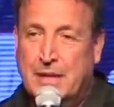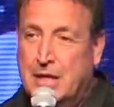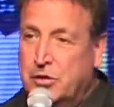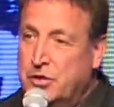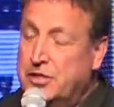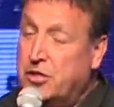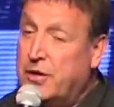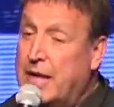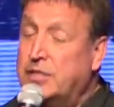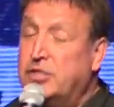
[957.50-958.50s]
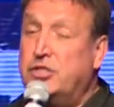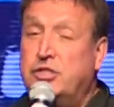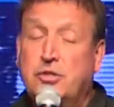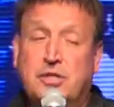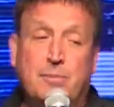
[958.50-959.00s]
You need to learn how to
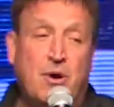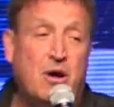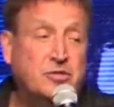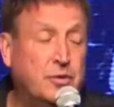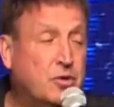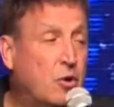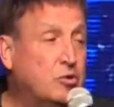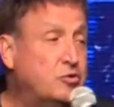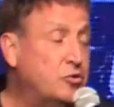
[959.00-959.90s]
shoot the ball so it goes through